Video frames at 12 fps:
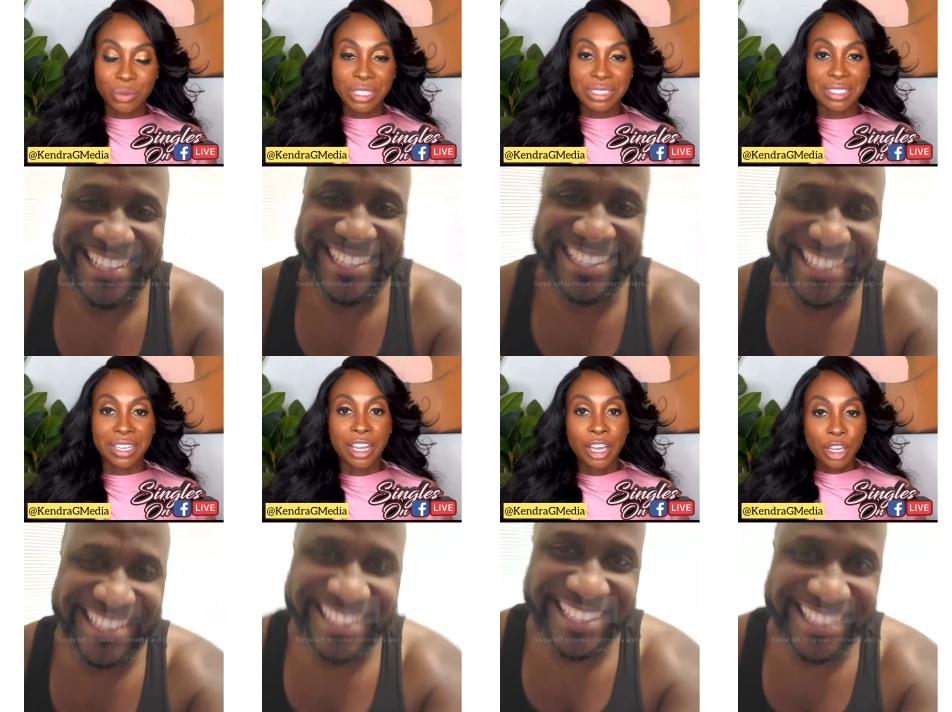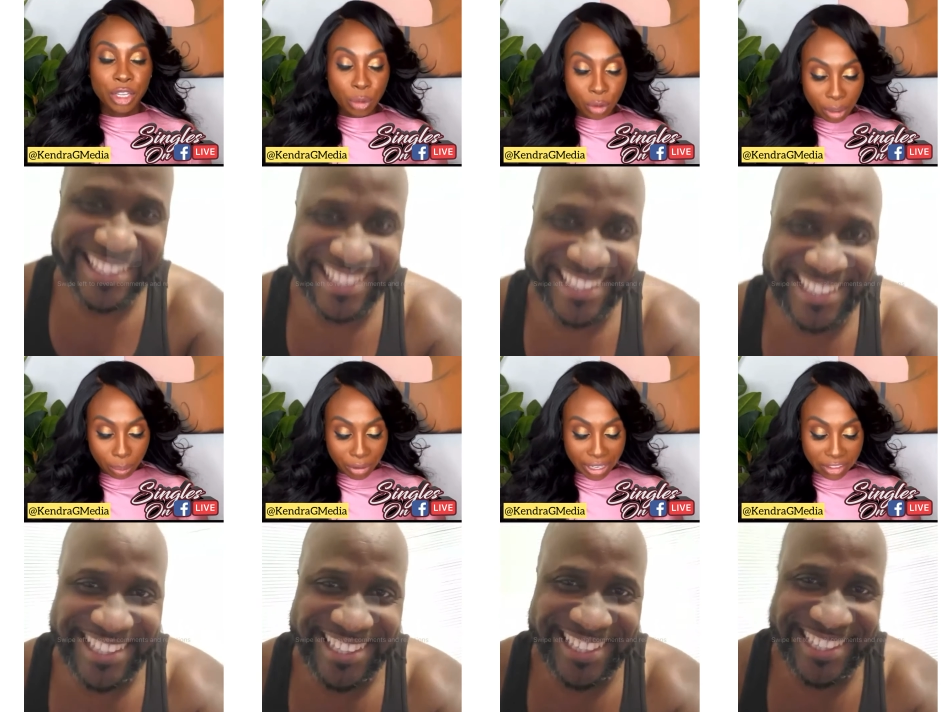Speaker 1: Listen, you
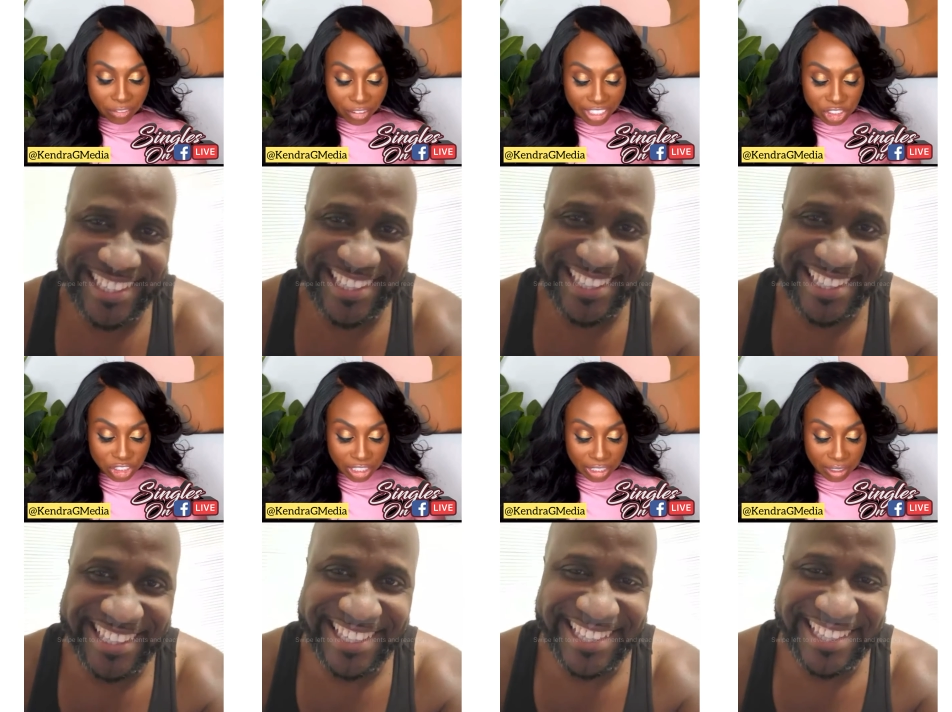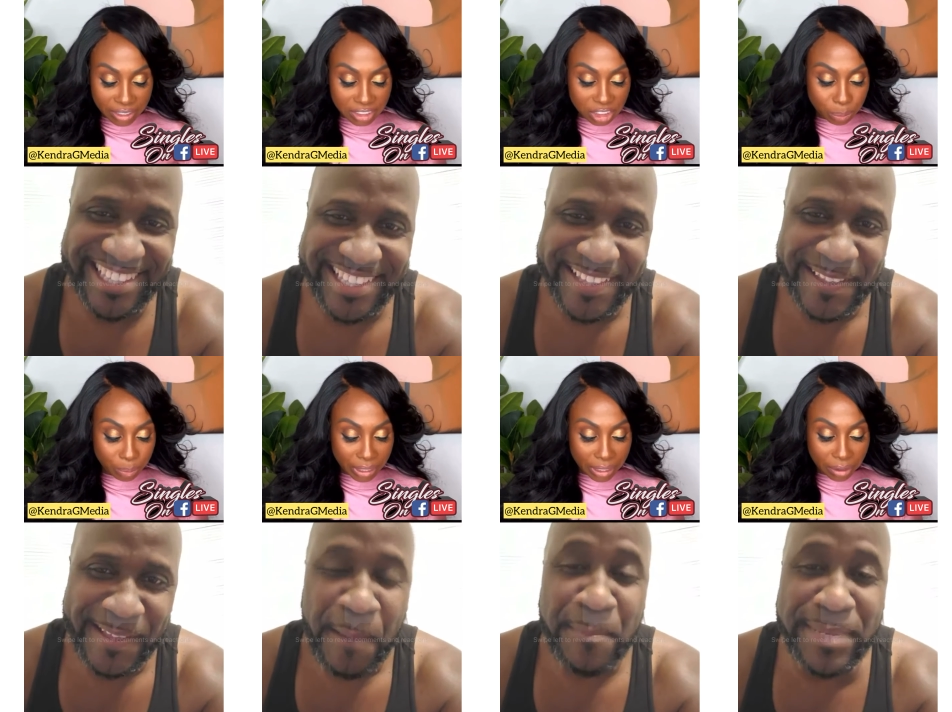are a breath of fresh air. This
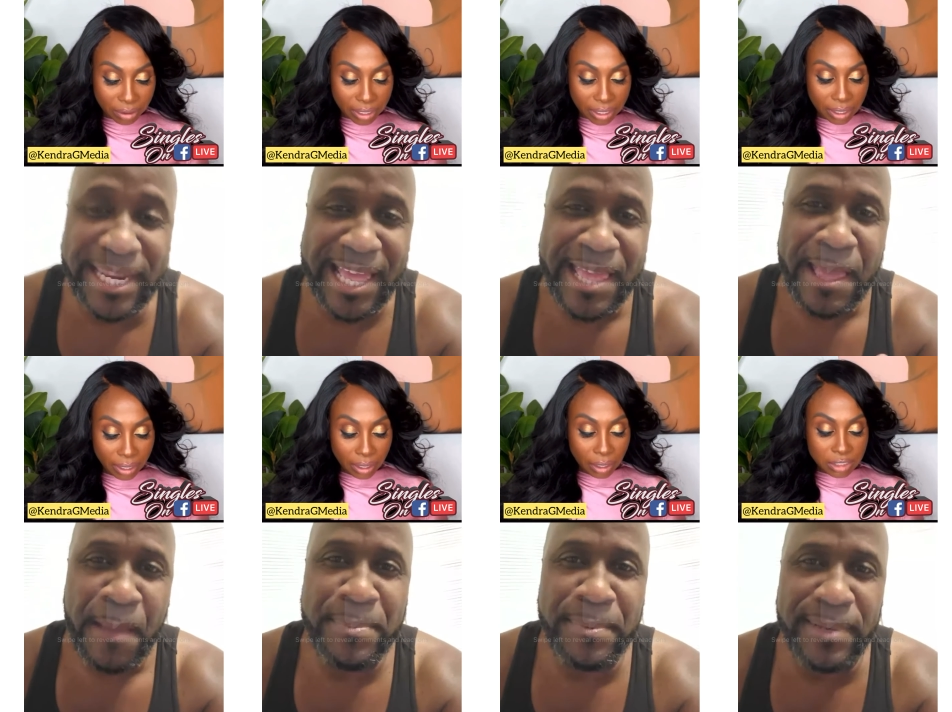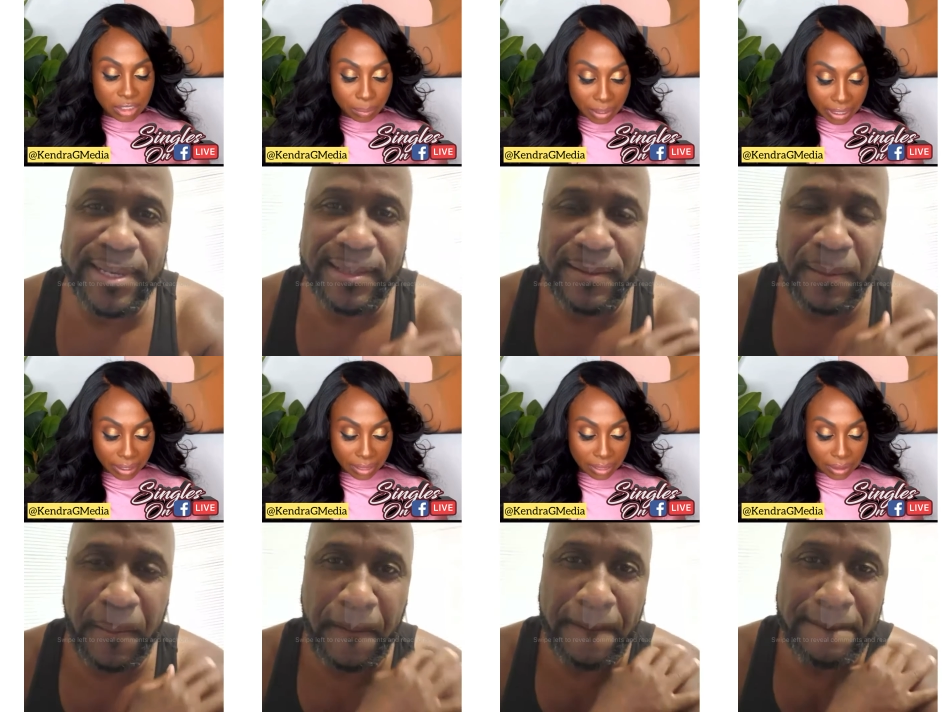is Barry
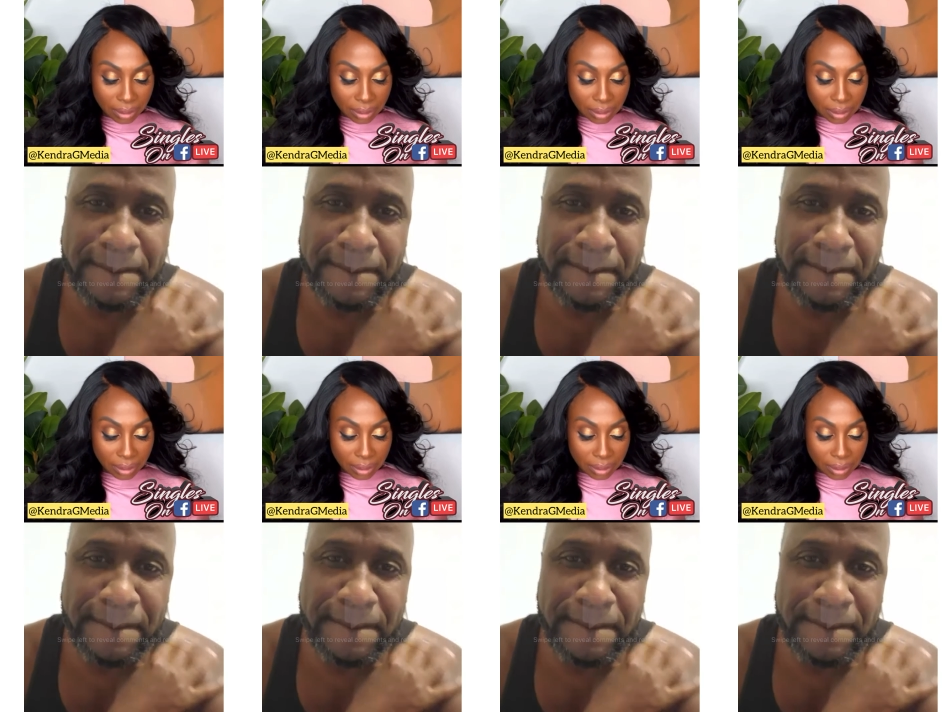Smith.